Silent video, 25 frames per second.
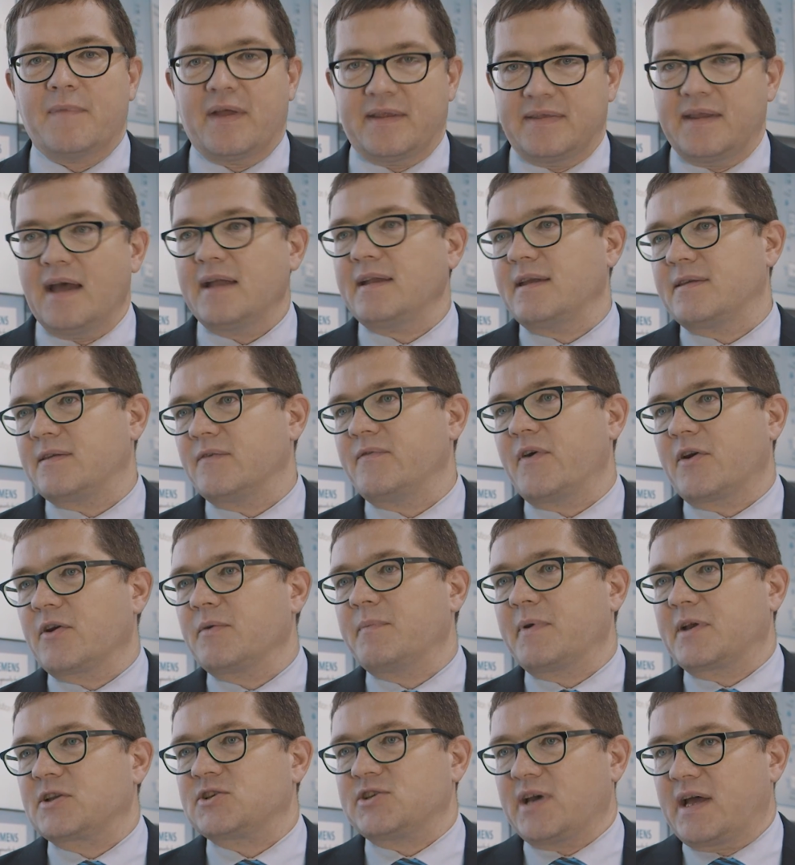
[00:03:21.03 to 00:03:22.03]
And that is a very
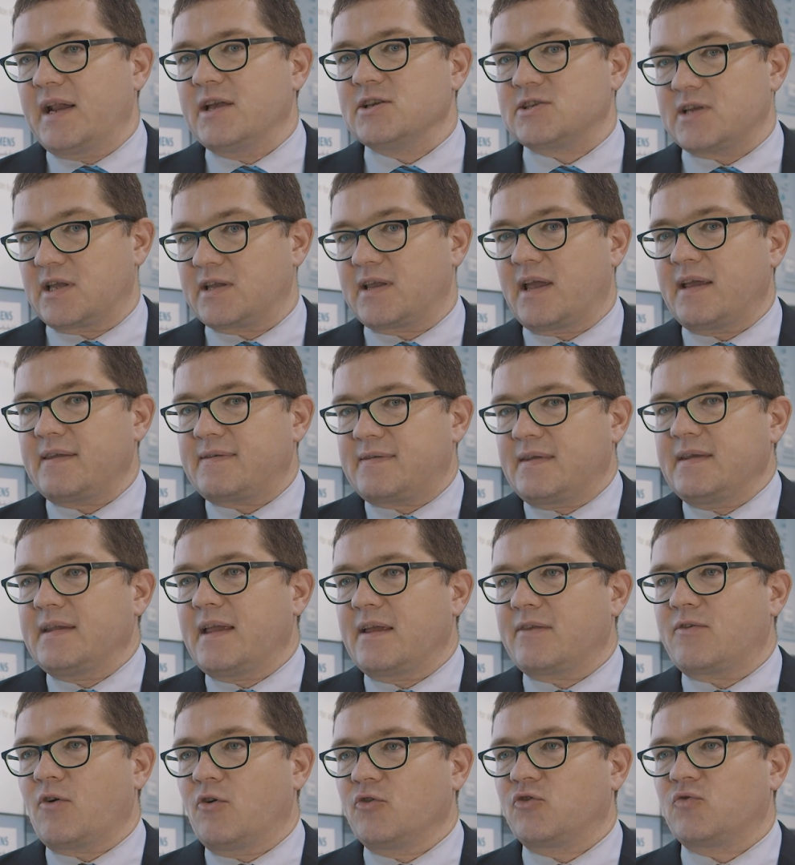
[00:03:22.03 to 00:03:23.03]
big challenge. That's
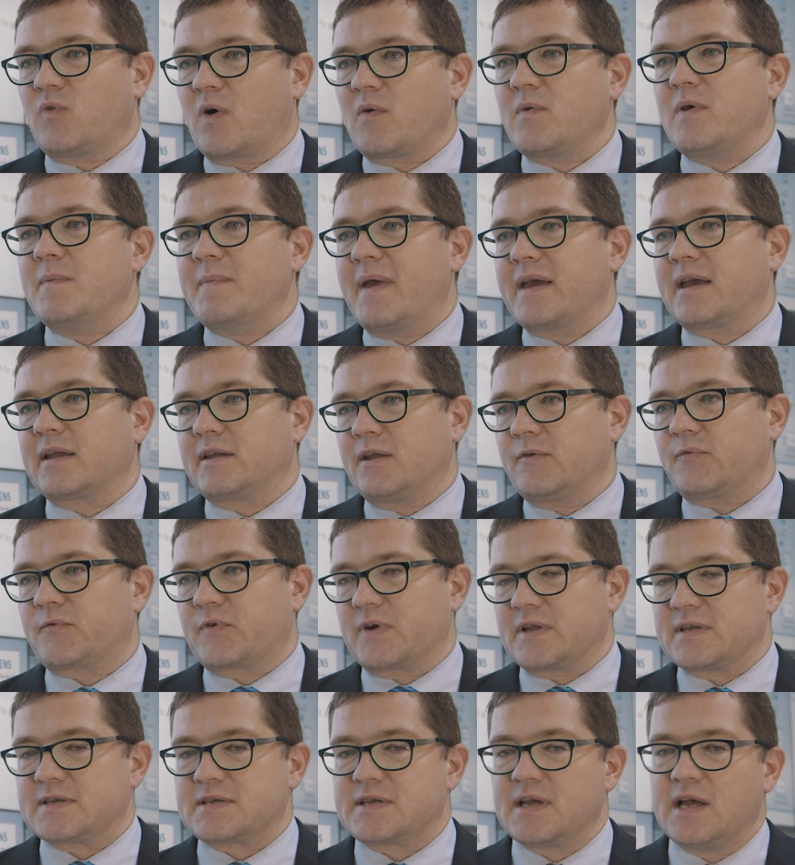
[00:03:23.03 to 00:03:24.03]
also where we make a
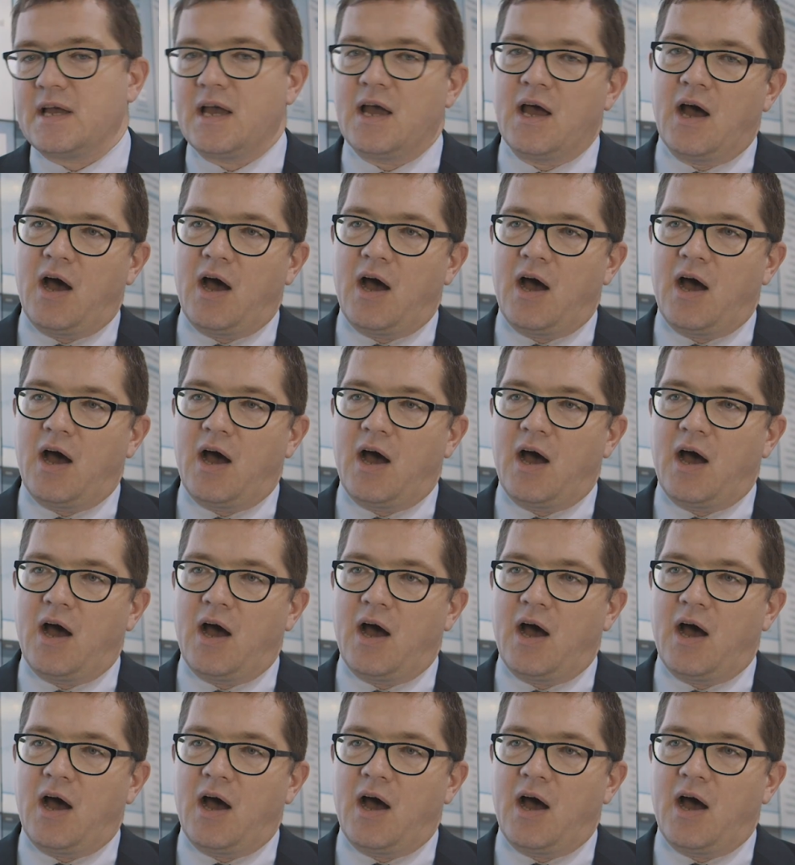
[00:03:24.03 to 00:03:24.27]
difference.